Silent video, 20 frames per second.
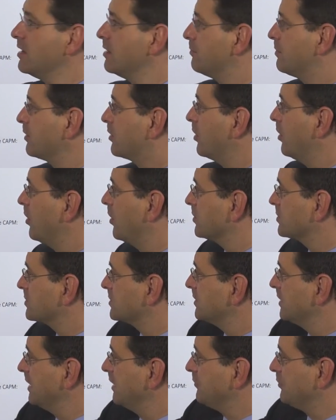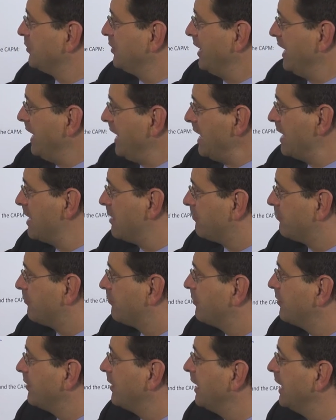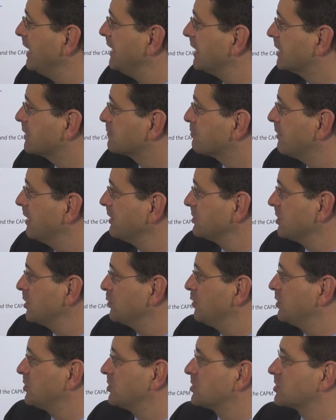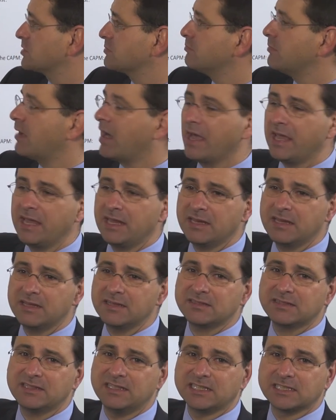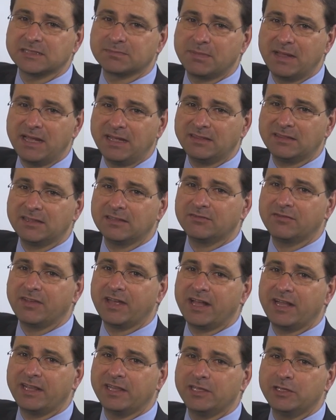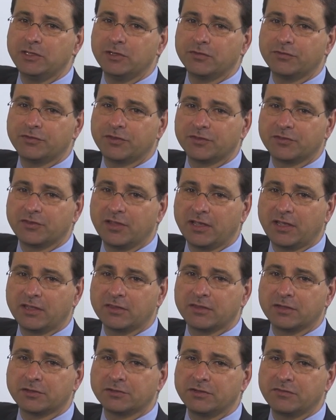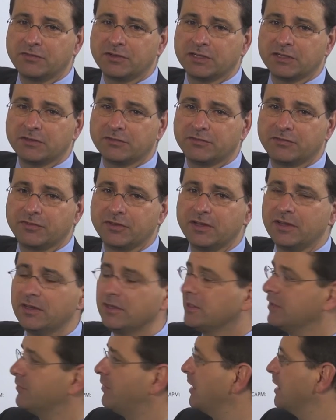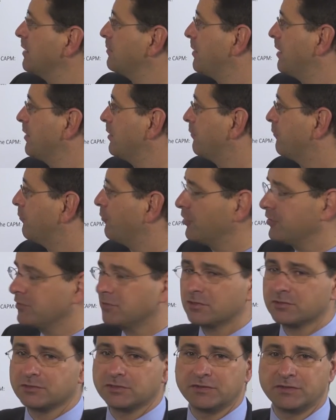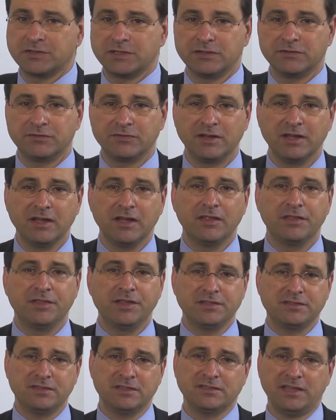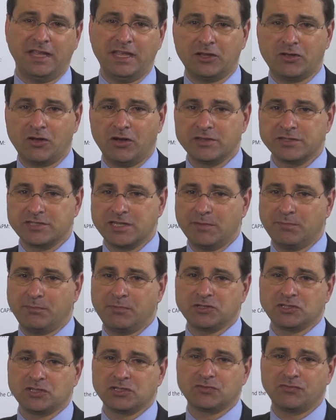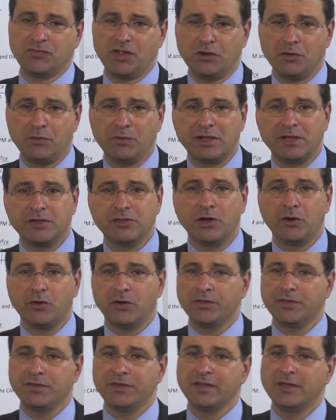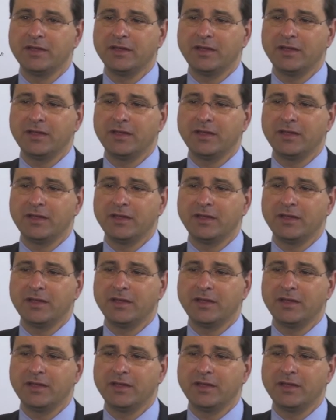because if you have an expression which is minus the expected value of the second derivative divided by the first derivative, this is a concept which is very well known